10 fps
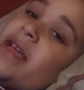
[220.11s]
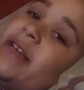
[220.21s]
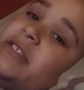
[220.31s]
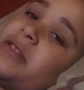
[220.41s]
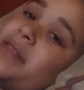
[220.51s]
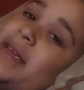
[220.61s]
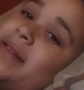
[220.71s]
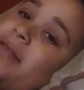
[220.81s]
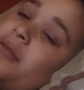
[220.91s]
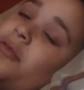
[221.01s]
He just
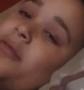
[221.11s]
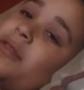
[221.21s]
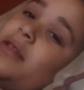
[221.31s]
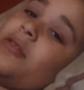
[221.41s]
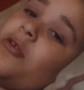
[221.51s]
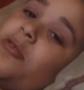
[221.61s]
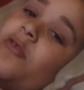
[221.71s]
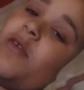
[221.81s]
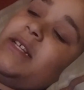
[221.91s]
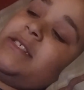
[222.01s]
answers his own
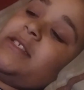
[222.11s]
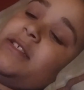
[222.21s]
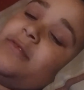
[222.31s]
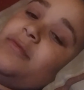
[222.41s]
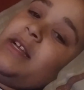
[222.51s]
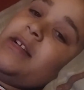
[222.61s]
question.